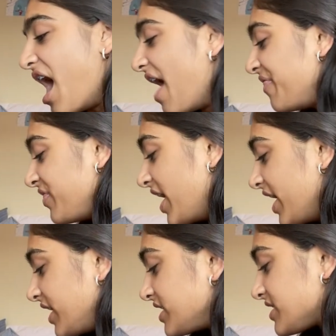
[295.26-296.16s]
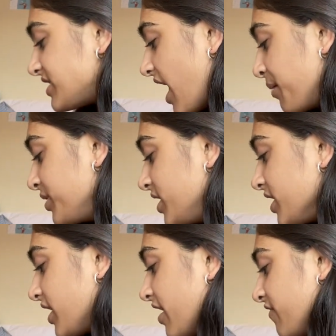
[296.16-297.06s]
And then Sammy
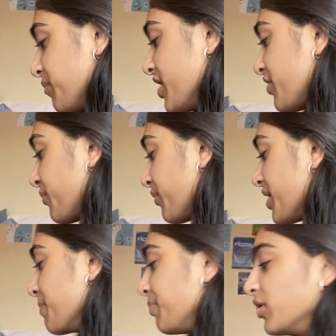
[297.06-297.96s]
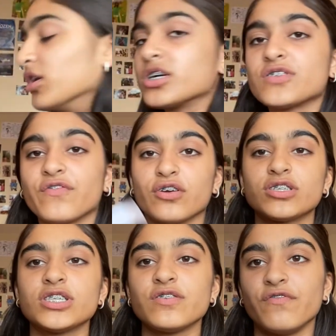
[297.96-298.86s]
gave me three books. First
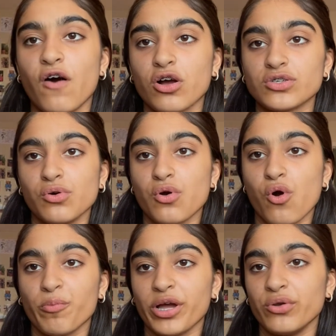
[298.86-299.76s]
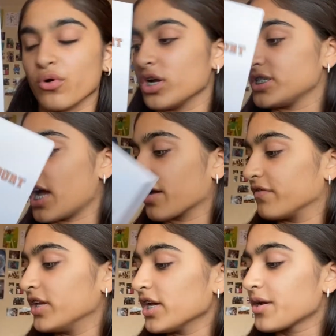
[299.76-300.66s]
is The Foxhole Court by Nora
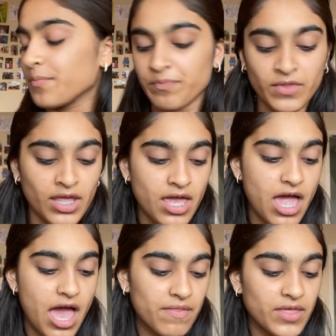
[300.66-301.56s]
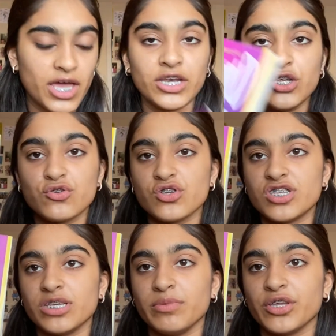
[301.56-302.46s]
Sakavic and then You Should
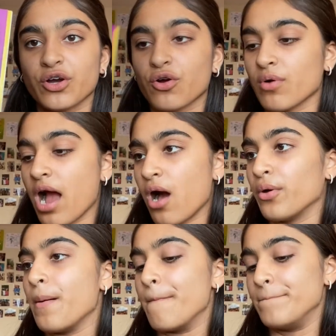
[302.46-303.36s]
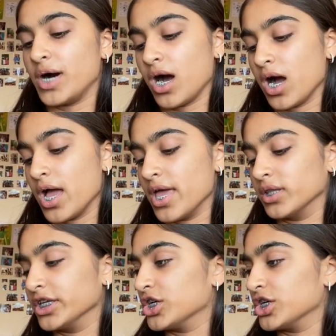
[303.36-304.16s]
See Me in a Crown by Leah